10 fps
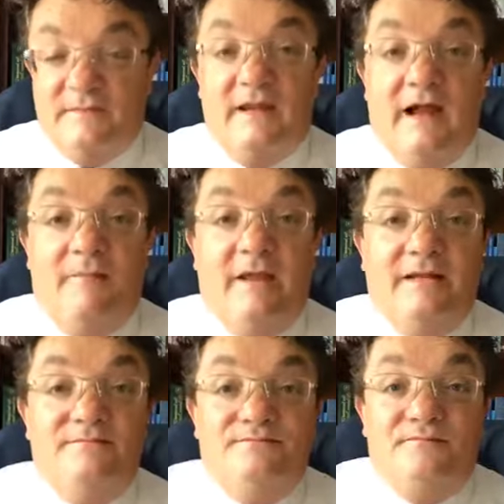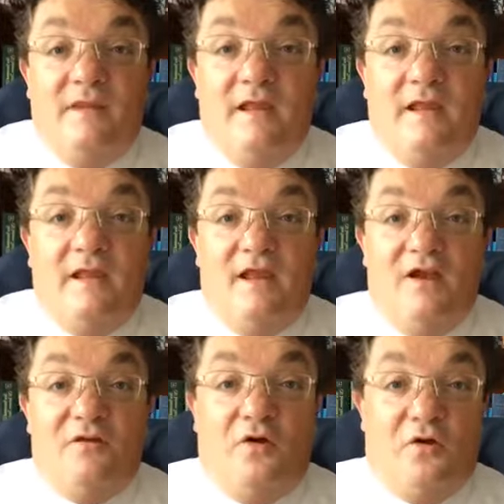Amen.
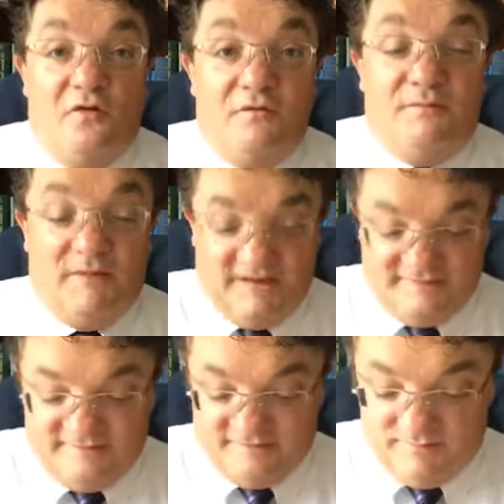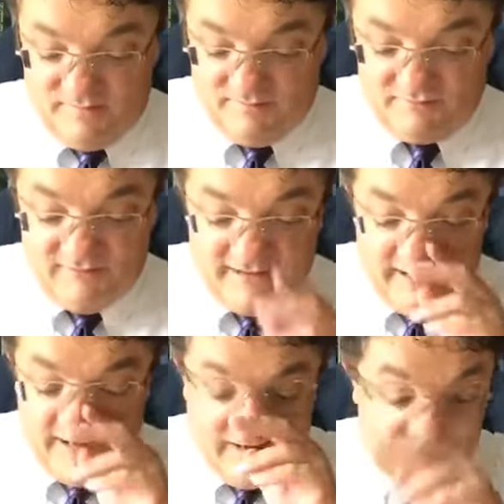God always blesses the public
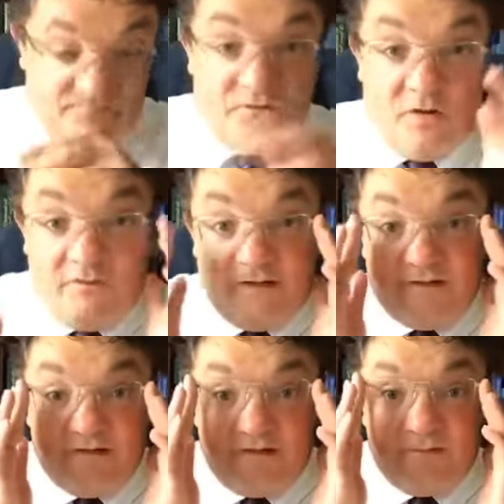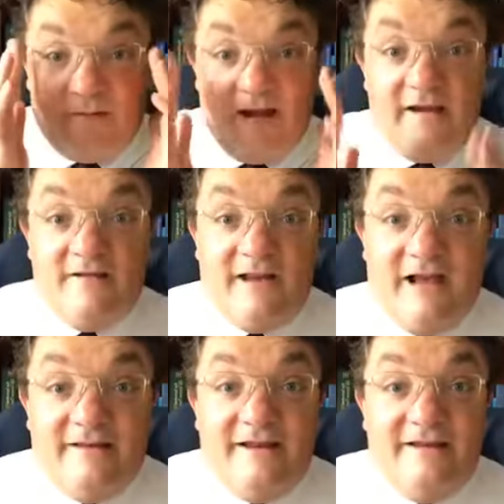reading of his inspired
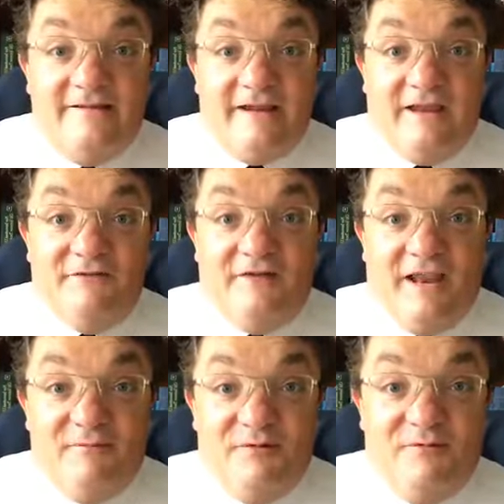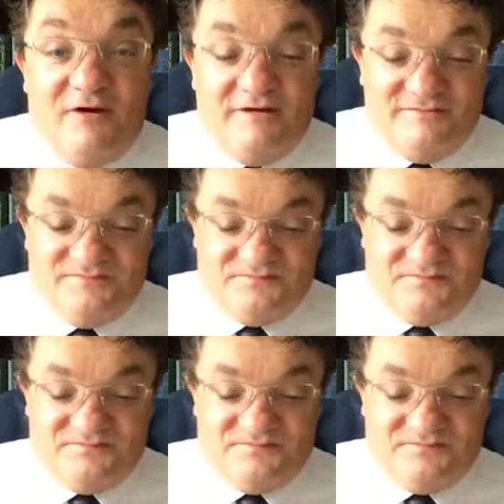and his infallible word.